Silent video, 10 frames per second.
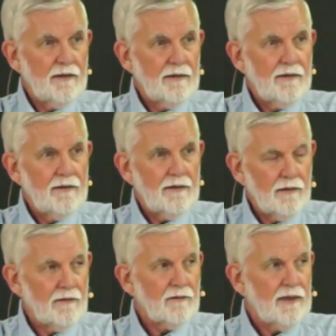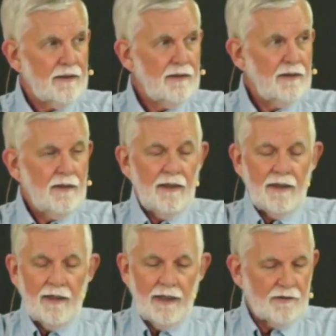Okay? And so
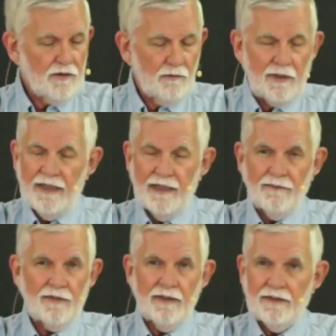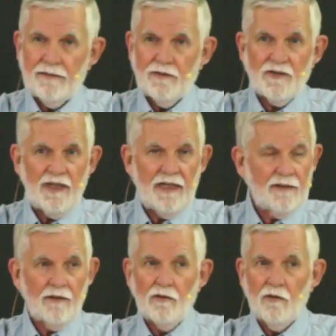we have to understand the
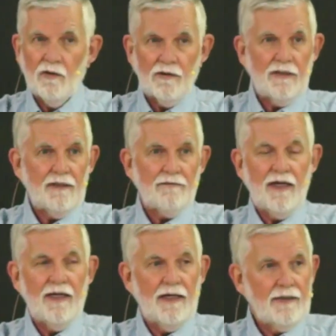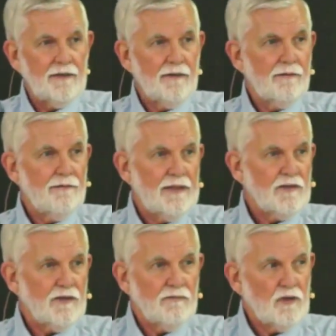glory of God in the face of
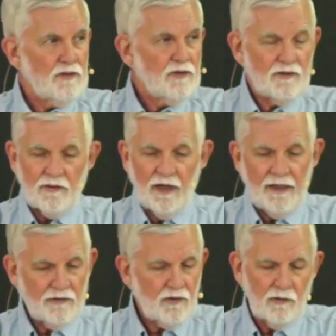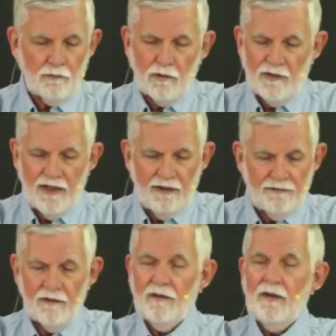Jesus Christ, or we'll never
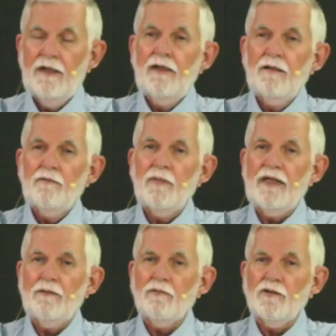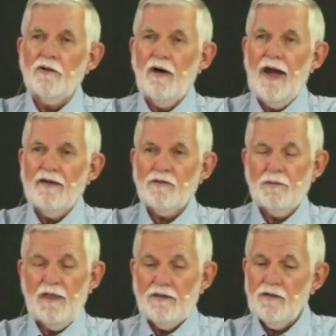be able to grasp this.
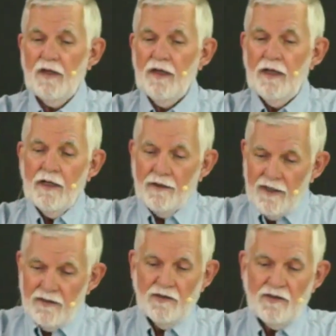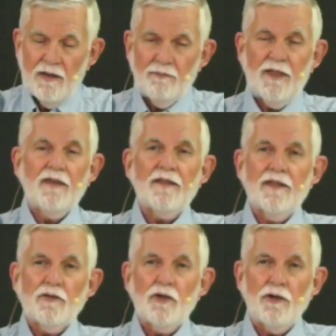This is something that the church
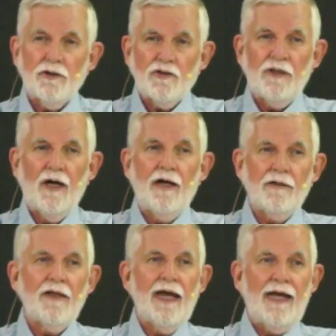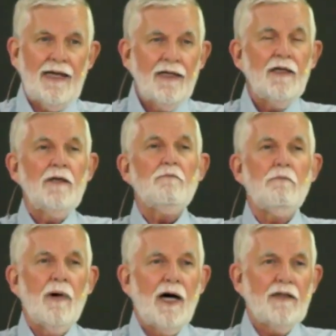in our day
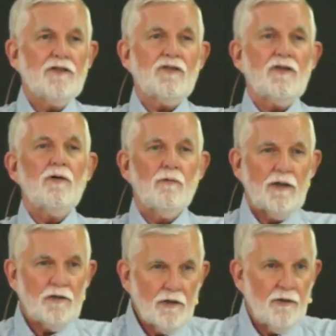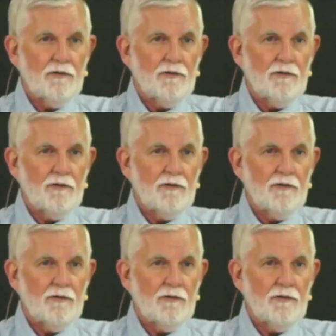must return to.